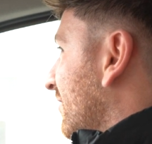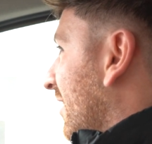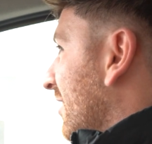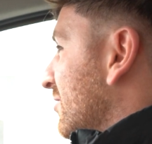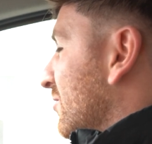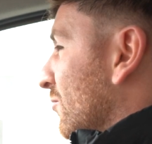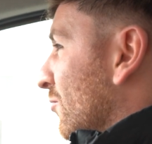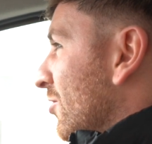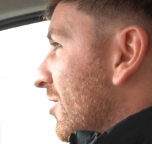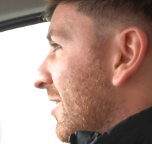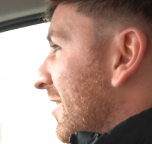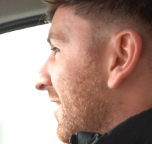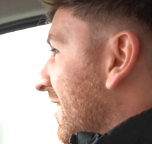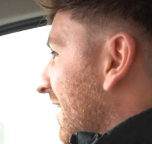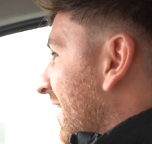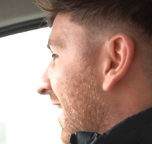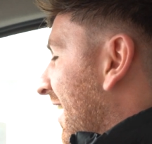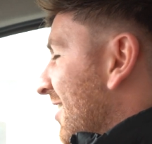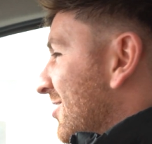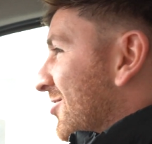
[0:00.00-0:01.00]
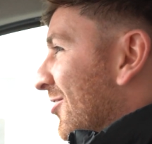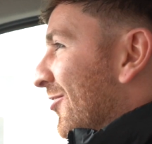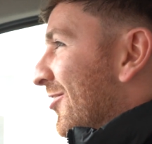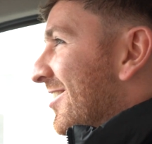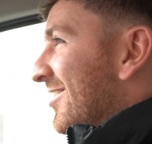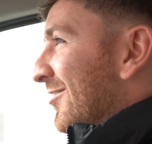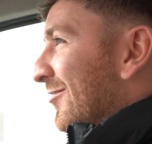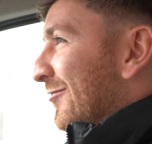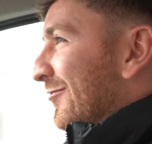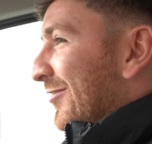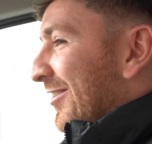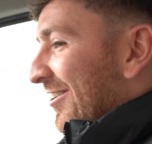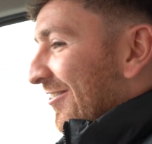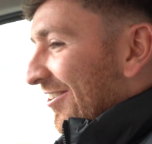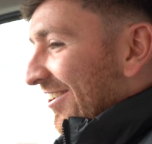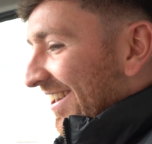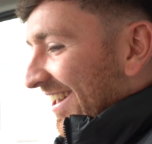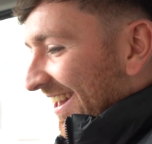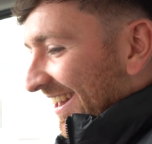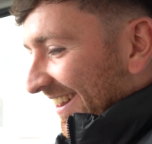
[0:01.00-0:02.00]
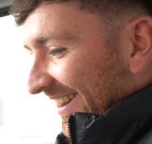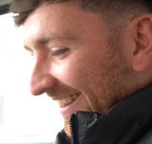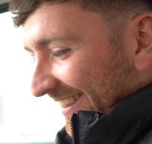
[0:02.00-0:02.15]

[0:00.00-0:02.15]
That's a really good figure, isn't it?